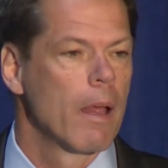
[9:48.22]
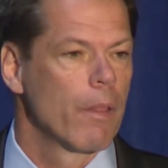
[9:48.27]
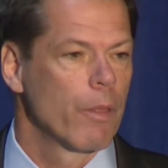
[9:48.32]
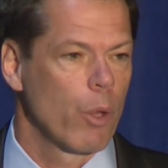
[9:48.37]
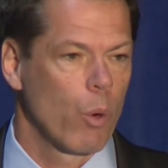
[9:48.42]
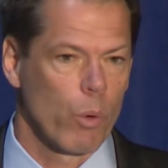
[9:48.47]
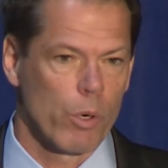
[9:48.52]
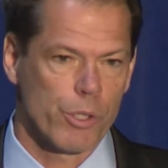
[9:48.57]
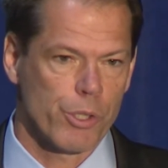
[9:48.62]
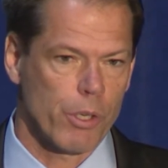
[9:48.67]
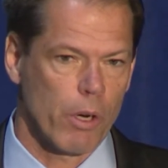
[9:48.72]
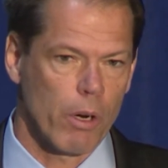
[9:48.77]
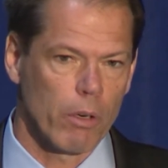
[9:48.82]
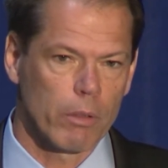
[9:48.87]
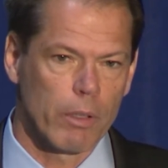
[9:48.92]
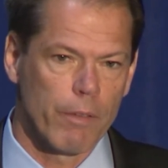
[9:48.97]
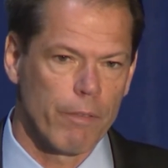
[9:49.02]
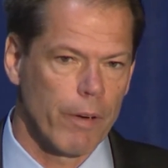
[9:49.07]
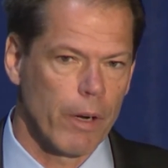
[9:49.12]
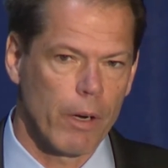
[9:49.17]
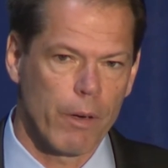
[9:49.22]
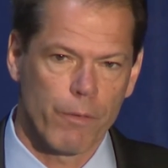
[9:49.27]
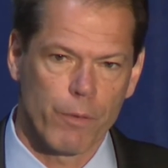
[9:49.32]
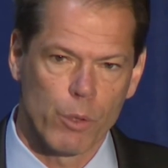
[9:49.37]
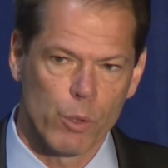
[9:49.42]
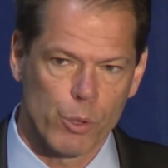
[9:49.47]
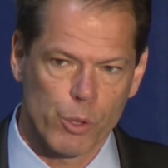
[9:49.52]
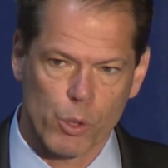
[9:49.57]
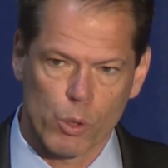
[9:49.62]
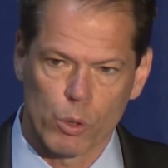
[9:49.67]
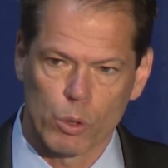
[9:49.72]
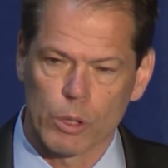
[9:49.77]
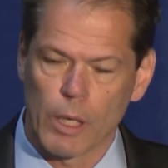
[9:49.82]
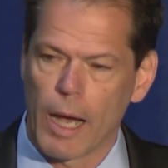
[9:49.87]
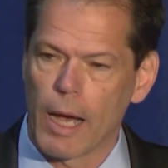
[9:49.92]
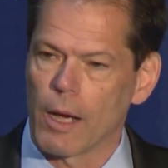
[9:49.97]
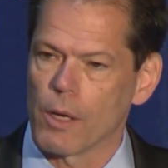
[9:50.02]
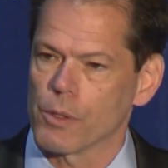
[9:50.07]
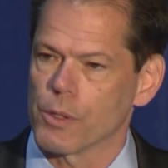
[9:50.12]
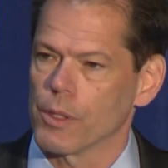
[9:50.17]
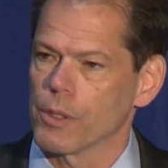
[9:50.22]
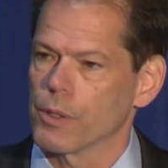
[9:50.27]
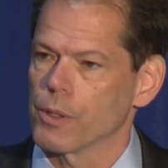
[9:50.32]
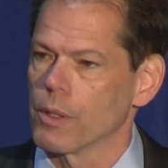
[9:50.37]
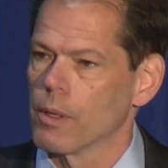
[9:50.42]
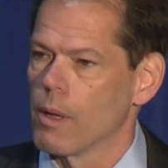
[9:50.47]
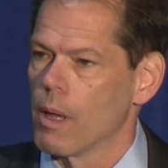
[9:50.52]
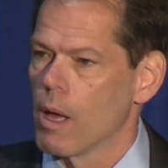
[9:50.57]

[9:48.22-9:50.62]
There were certainly very few schoolhouses.